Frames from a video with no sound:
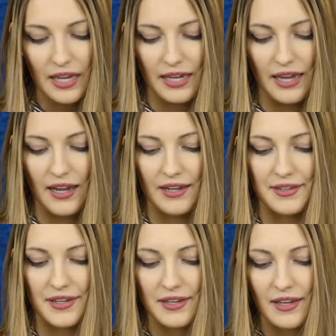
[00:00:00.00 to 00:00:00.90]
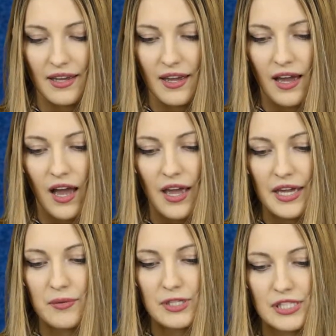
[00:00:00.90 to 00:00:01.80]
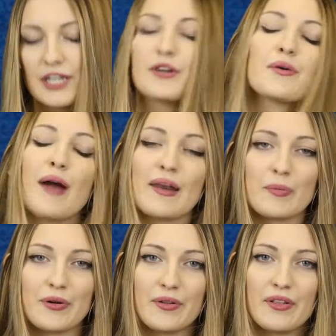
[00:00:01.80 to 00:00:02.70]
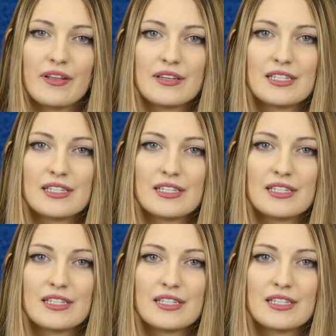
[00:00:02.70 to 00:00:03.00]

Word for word: And it was incredible